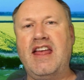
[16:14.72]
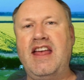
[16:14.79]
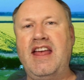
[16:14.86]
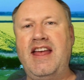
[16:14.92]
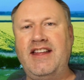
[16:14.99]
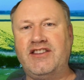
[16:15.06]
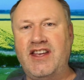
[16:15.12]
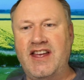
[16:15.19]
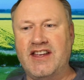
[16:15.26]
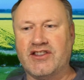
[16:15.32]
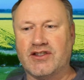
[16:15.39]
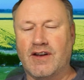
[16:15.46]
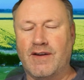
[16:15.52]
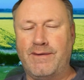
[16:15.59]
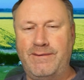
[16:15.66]
It
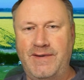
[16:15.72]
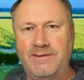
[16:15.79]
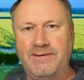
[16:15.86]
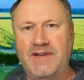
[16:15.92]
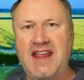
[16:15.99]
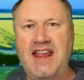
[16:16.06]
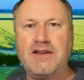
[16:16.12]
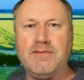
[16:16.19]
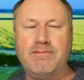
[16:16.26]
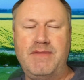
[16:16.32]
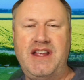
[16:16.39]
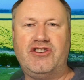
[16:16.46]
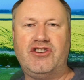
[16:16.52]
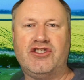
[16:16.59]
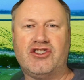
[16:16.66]
is 15
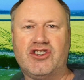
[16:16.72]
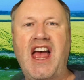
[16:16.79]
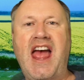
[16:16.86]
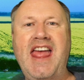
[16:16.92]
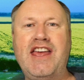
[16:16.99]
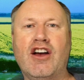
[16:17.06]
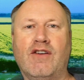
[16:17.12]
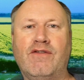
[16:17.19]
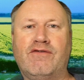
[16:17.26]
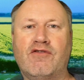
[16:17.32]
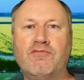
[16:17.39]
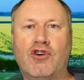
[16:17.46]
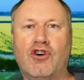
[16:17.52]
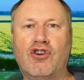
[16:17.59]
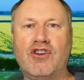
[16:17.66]
meters takeoff
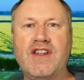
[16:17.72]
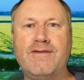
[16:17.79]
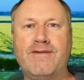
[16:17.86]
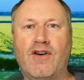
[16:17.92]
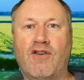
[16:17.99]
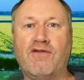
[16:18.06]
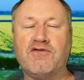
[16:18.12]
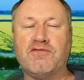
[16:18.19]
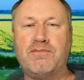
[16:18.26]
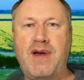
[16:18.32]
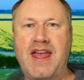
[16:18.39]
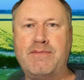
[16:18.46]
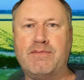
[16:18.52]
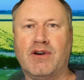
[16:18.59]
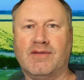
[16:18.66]
from uninvolved
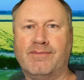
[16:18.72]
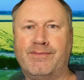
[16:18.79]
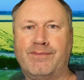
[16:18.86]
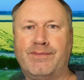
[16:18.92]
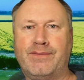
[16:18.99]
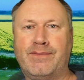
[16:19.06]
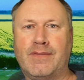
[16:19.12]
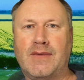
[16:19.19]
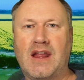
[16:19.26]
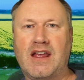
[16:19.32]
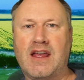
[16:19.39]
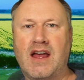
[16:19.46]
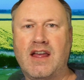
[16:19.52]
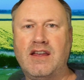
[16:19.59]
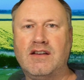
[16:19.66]
people,
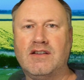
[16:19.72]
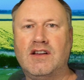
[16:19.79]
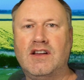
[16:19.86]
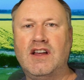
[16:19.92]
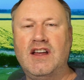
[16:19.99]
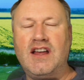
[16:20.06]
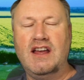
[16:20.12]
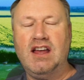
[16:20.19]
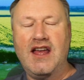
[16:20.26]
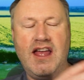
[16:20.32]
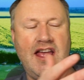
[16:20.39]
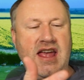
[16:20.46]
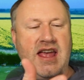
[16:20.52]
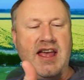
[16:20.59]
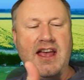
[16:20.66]
okay?
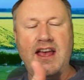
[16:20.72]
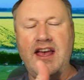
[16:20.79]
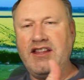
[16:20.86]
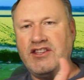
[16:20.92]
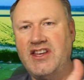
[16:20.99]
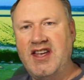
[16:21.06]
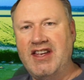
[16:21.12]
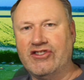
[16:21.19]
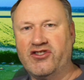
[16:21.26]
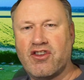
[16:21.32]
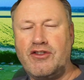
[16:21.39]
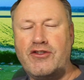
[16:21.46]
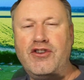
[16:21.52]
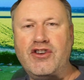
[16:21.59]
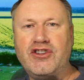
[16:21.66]
It is
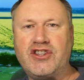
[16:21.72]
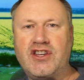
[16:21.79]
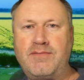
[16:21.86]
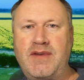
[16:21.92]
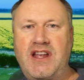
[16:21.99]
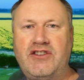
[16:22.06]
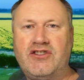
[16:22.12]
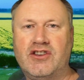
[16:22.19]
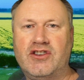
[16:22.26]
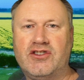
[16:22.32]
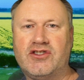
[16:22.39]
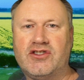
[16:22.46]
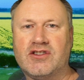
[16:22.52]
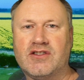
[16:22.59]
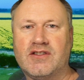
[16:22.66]
30
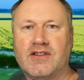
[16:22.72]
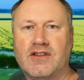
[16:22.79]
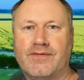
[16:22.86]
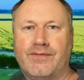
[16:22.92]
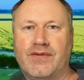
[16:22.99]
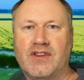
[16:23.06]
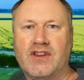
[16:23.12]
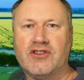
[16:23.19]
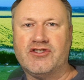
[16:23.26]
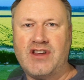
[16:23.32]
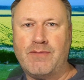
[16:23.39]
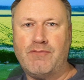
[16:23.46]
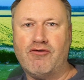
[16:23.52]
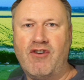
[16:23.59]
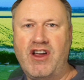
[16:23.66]
meters
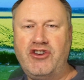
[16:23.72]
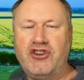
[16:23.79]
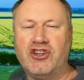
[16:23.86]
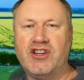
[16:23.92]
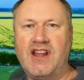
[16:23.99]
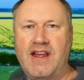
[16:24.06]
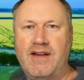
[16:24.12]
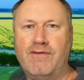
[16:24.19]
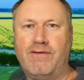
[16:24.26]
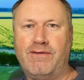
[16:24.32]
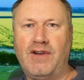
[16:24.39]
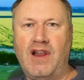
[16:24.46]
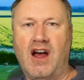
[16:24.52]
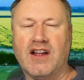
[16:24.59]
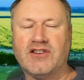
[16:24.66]
separation in
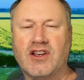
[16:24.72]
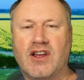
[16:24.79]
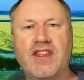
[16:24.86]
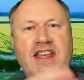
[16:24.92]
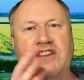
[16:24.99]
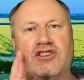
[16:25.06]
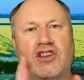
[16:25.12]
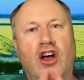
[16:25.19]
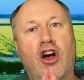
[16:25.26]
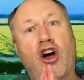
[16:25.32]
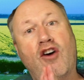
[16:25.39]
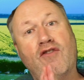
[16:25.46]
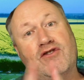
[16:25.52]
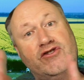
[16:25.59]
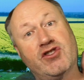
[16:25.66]
flight, and these are
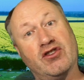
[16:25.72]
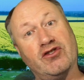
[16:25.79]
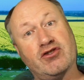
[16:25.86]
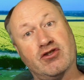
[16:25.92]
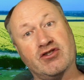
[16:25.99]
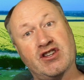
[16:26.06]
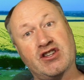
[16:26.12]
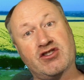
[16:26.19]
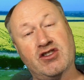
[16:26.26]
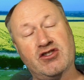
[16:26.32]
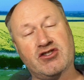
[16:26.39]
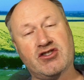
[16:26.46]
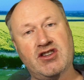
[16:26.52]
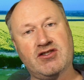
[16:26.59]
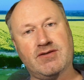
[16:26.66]
horizontal
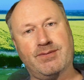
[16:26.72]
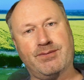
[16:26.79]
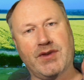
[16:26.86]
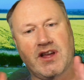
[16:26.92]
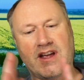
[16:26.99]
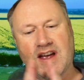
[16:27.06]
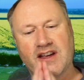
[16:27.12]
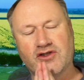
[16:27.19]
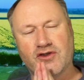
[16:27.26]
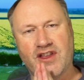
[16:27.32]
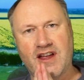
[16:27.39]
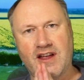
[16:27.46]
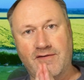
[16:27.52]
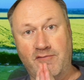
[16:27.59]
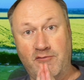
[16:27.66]
distances, okay? So
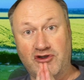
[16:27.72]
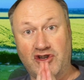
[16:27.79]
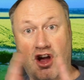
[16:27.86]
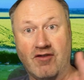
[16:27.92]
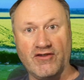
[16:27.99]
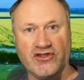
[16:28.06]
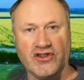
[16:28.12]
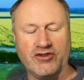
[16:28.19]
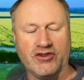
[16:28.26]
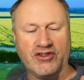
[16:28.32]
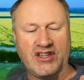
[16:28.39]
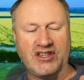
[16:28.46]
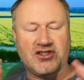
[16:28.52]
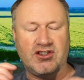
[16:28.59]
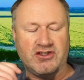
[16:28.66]
think of them as horizontal
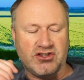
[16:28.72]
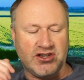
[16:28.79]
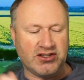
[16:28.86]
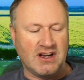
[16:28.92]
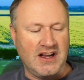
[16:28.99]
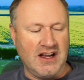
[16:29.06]
distances.